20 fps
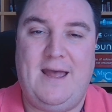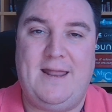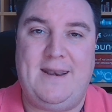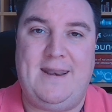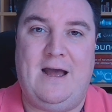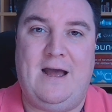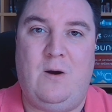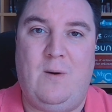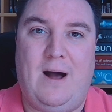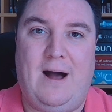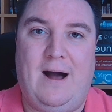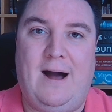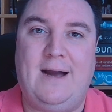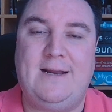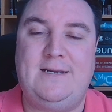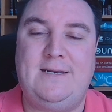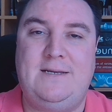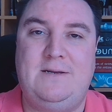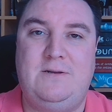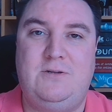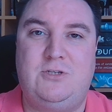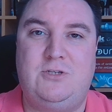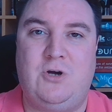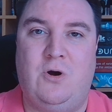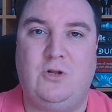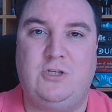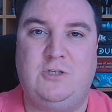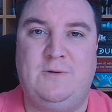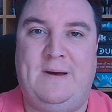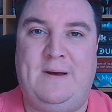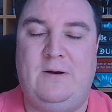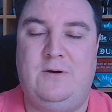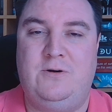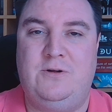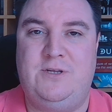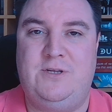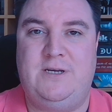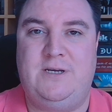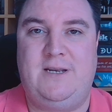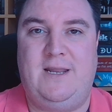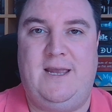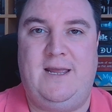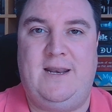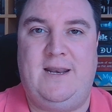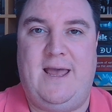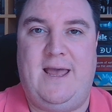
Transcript: Now, I talked about Odin in